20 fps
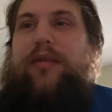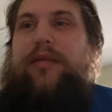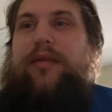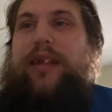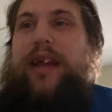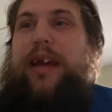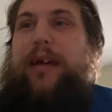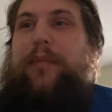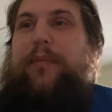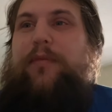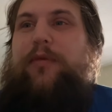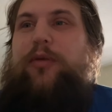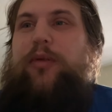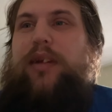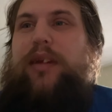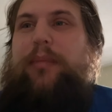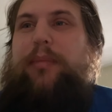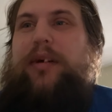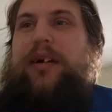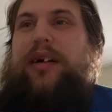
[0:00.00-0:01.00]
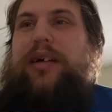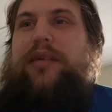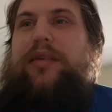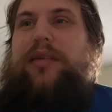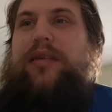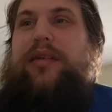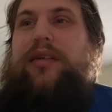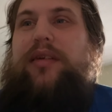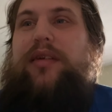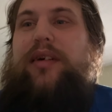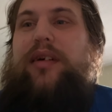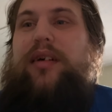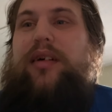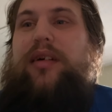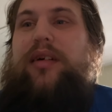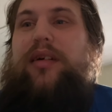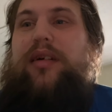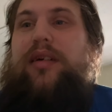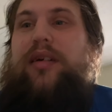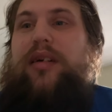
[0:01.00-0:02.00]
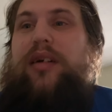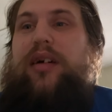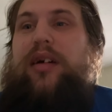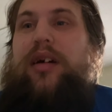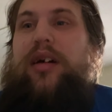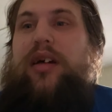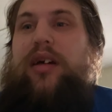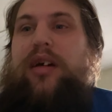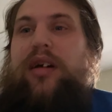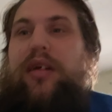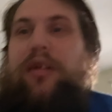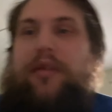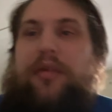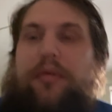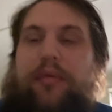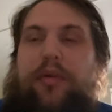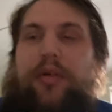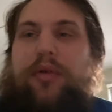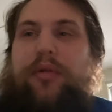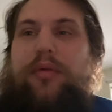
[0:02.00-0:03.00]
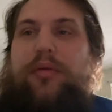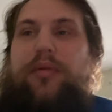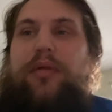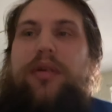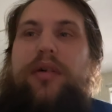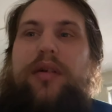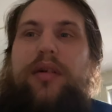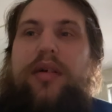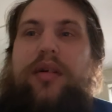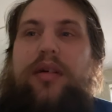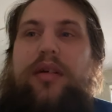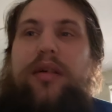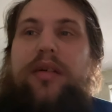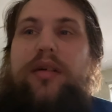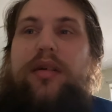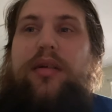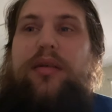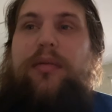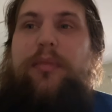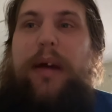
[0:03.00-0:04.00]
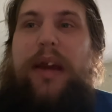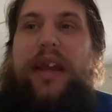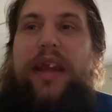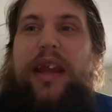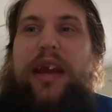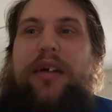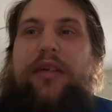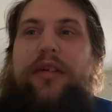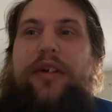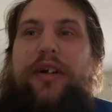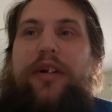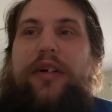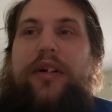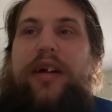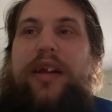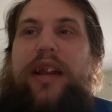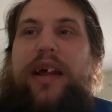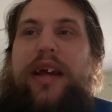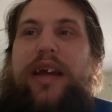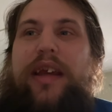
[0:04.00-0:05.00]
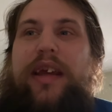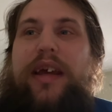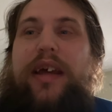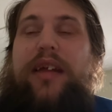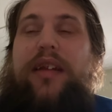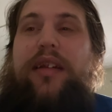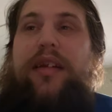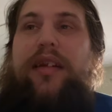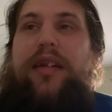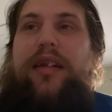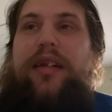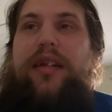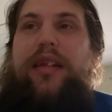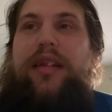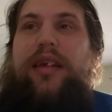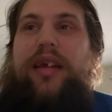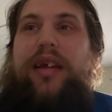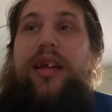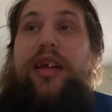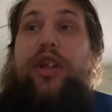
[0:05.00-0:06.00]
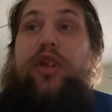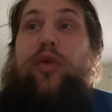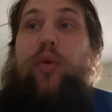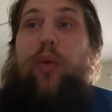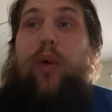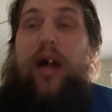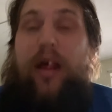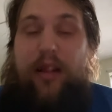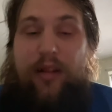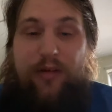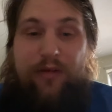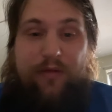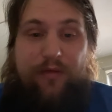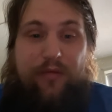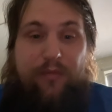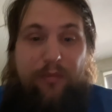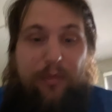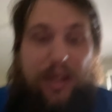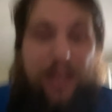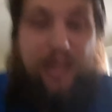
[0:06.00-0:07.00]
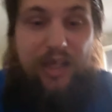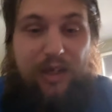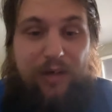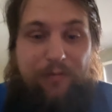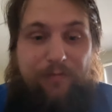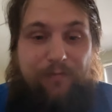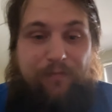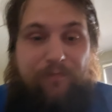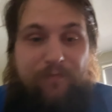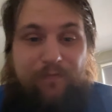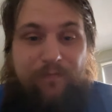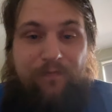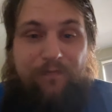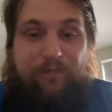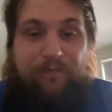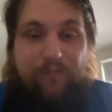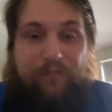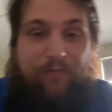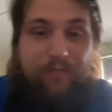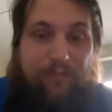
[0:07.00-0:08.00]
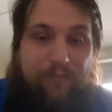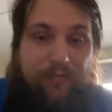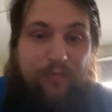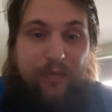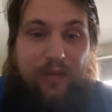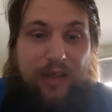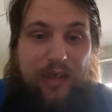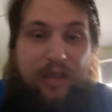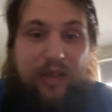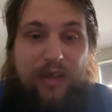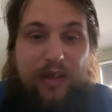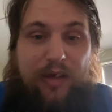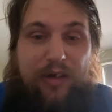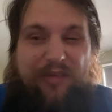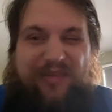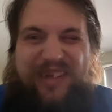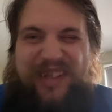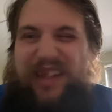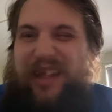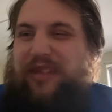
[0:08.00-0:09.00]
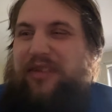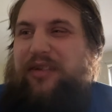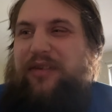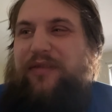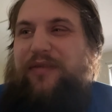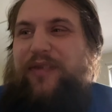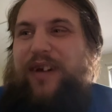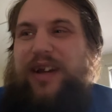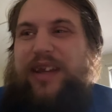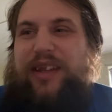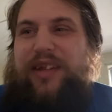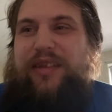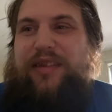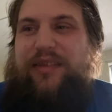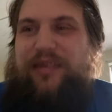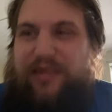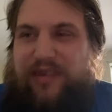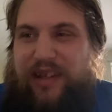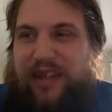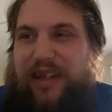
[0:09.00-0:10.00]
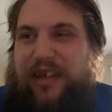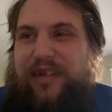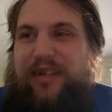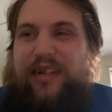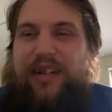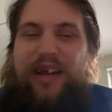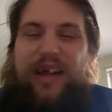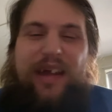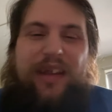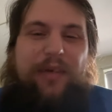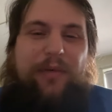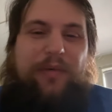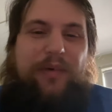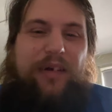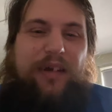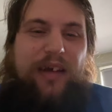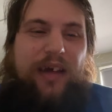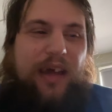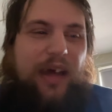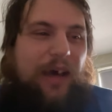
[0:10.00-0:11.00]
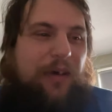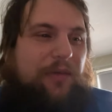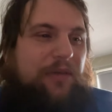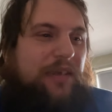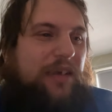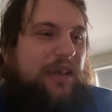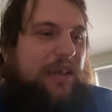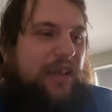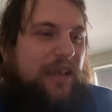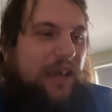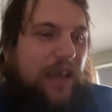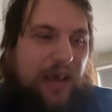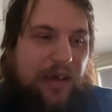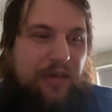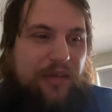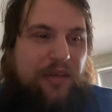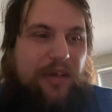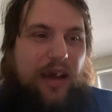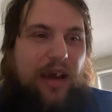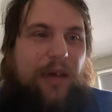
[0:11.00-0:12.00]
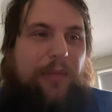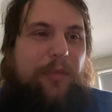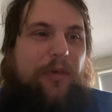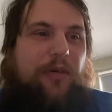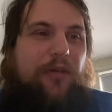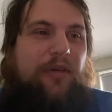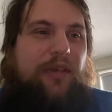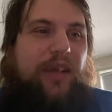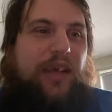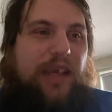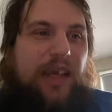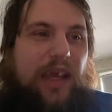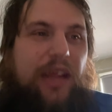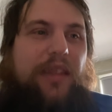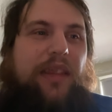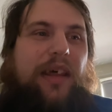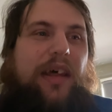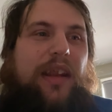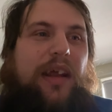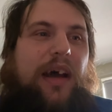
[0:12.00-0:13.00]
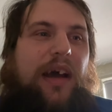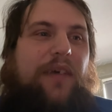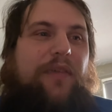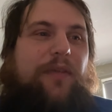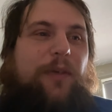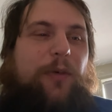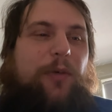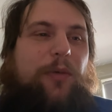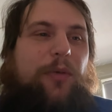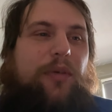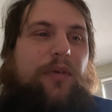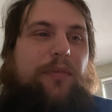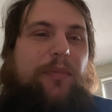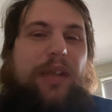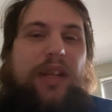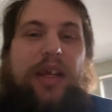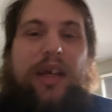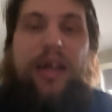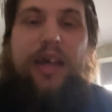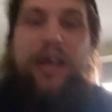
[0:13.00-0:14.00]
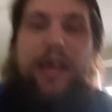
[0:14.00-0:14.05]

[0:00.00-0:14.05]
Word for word: damn, 20 bucks uh, through my carrier and I get the 12 mini. I was like, that's a fucking steal. Anyway, I was like, yes, I'm going to get that iPhone 12 mini.